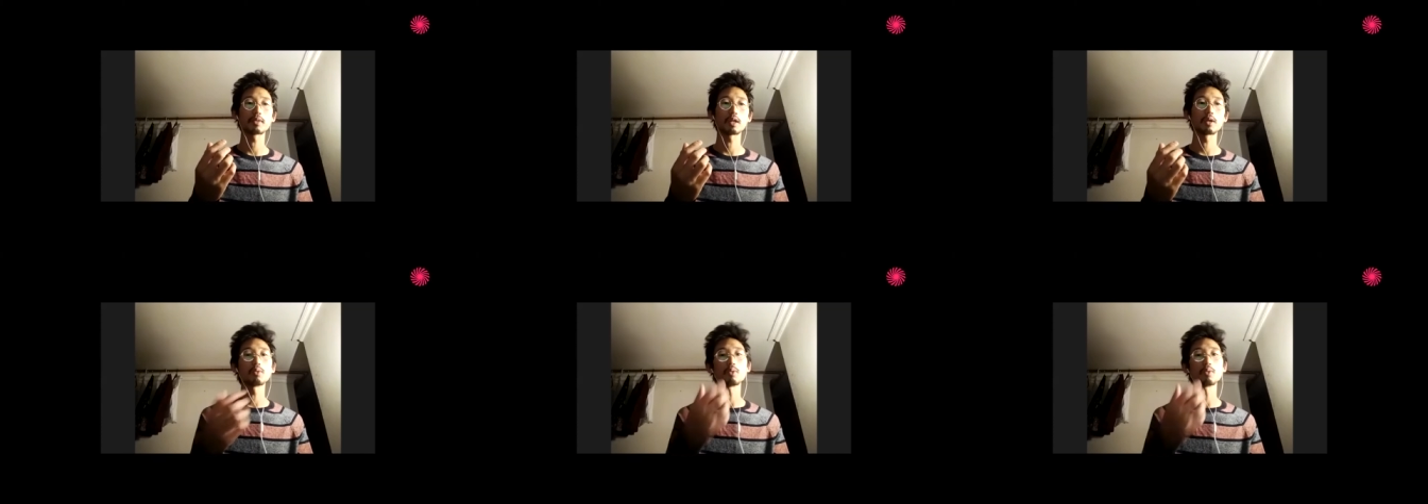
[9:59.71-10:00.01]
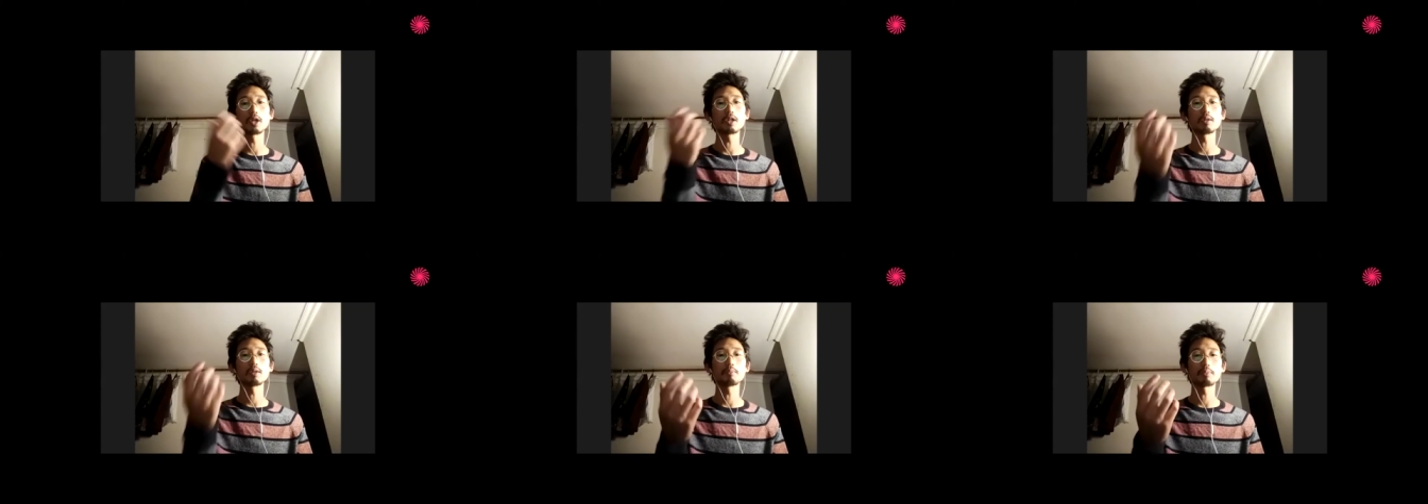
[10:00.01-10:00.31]

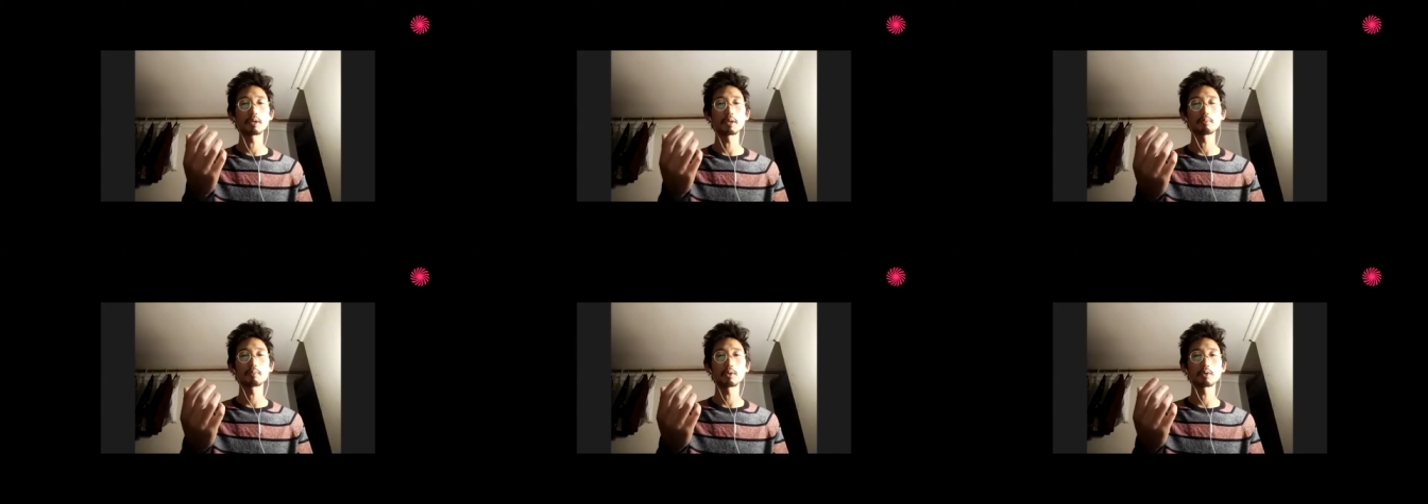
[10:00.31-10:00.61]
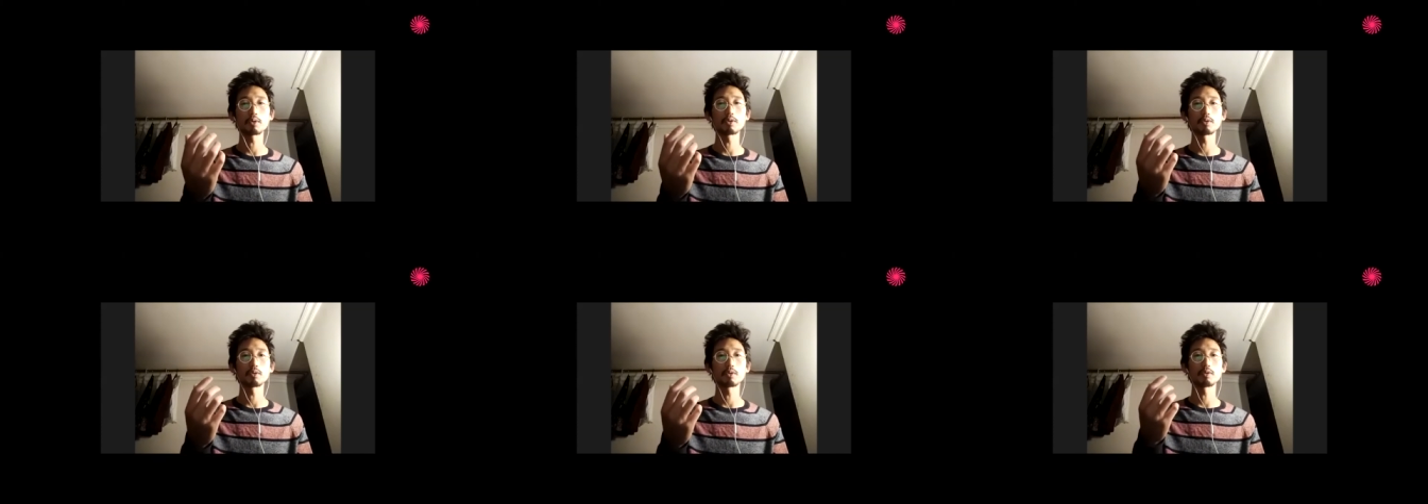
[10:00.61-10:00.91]
with the people
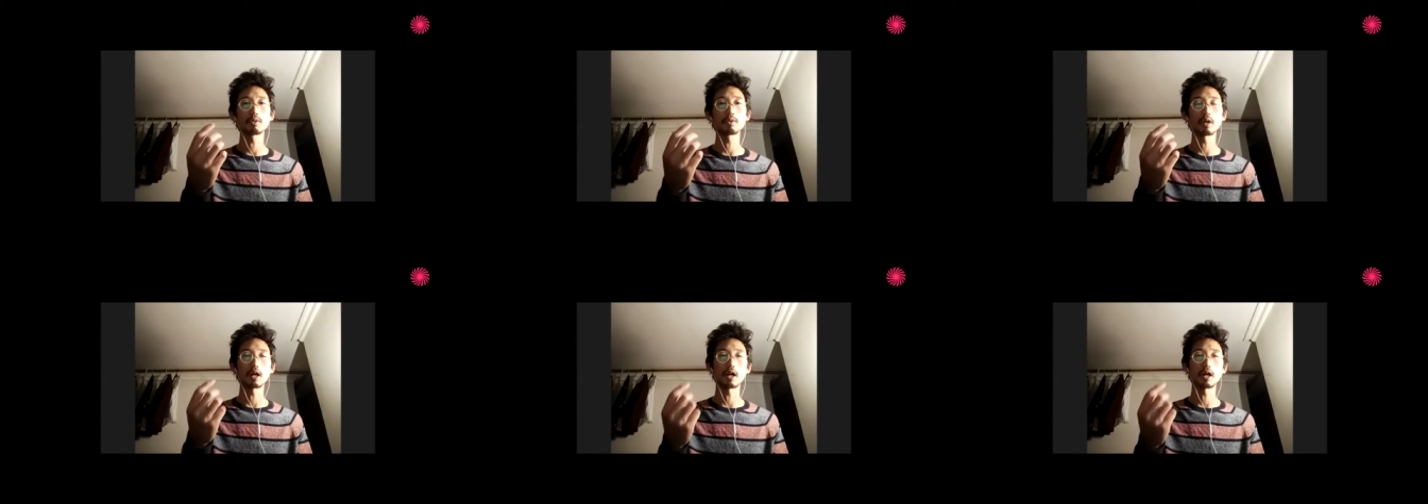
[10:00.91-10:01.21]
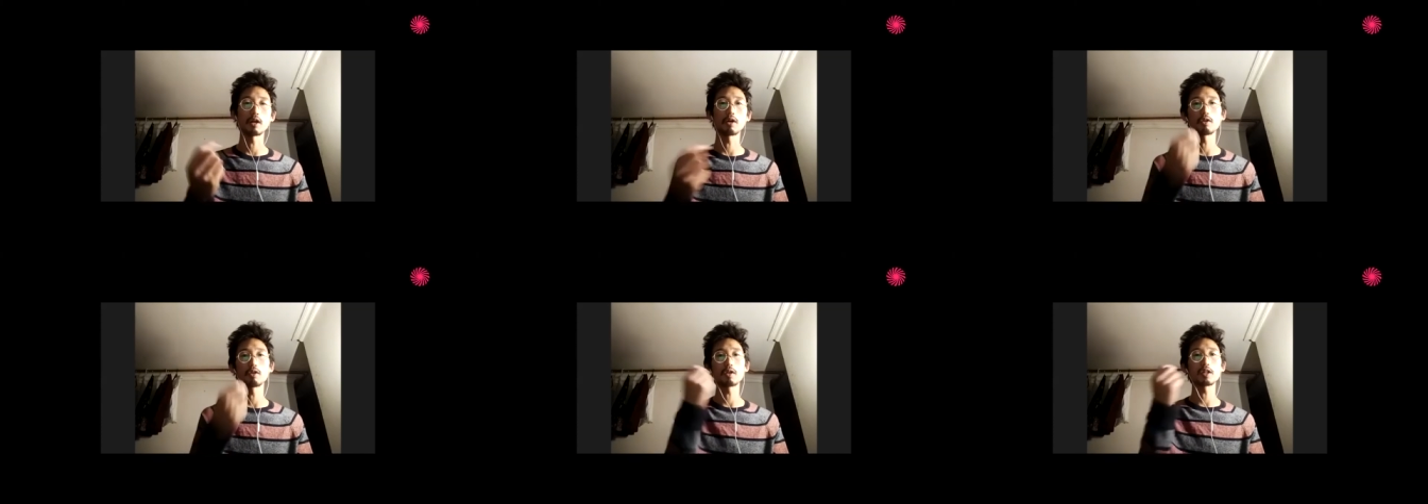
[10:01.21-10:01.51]
who I
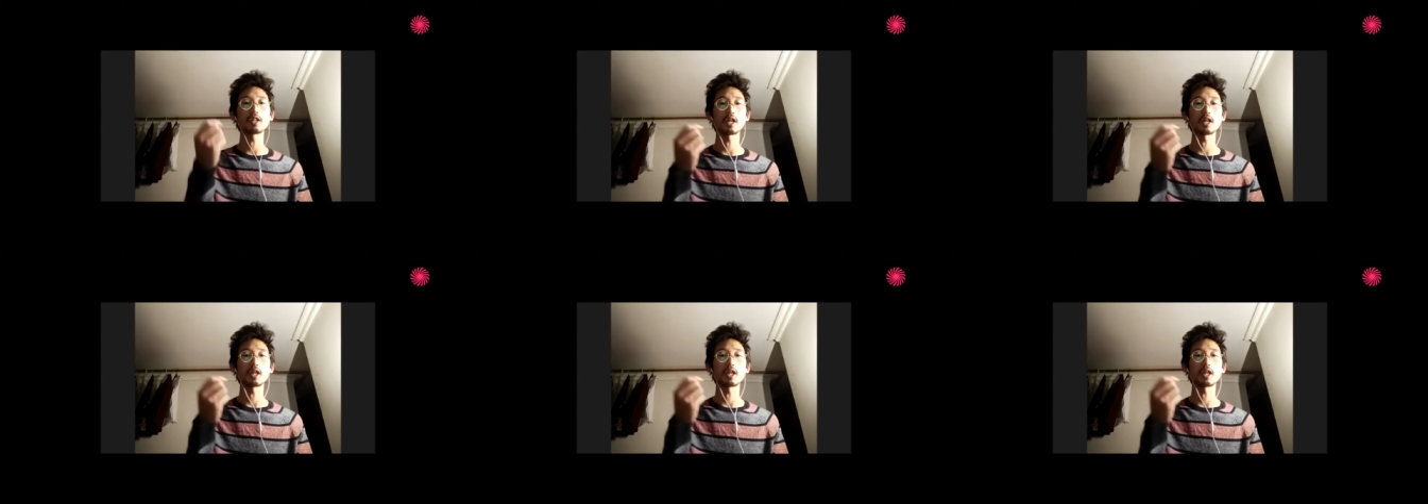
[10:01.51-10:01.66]
already